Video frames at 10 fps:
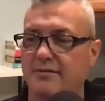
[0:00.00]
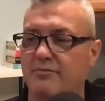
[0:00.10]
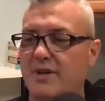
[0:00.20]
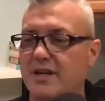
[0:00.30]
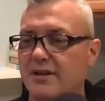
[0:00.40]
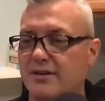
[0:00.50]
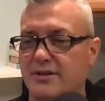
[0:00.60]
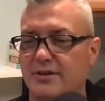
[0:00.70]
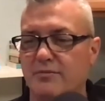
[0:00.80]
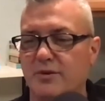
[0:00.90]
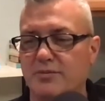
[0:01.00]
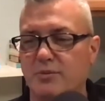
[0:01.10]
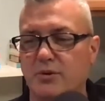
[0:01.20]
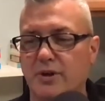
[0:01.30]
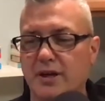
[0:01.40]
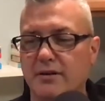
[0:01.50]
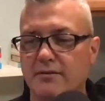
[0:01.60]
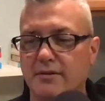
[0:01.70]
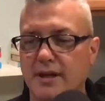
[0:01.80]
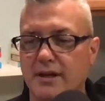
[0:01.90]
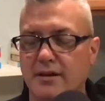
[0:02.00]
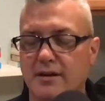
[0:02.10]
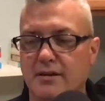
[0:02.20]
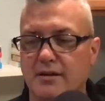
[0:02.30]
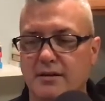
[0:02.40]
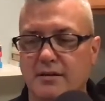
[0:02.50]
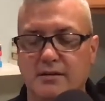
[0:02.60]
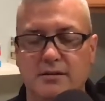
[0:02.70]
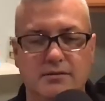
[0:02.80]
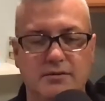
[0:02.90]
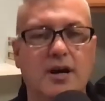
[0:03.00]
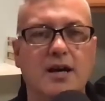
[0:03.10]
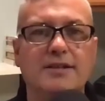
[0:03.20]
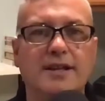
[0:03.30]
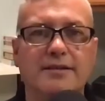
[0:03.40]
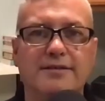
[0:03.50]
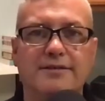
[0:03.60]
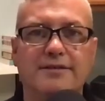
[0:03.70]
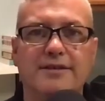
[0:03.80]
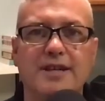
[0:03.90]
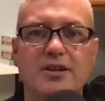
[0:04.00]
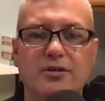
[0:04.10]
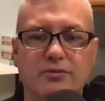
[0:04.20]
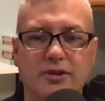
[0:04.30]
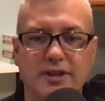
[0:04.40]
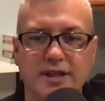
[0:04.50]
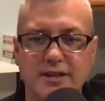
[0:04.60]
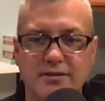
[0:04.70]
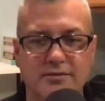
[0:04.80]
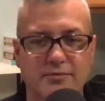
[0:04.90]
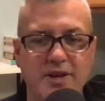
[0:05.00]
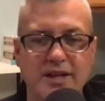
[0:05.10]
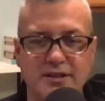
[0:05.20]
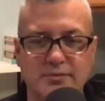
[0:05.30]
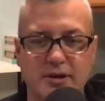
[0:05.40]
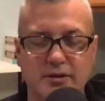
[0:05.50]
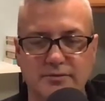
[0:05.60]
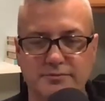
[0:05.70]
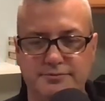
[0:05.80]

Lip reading: meaning just the most boring content. He could really make it sparkle.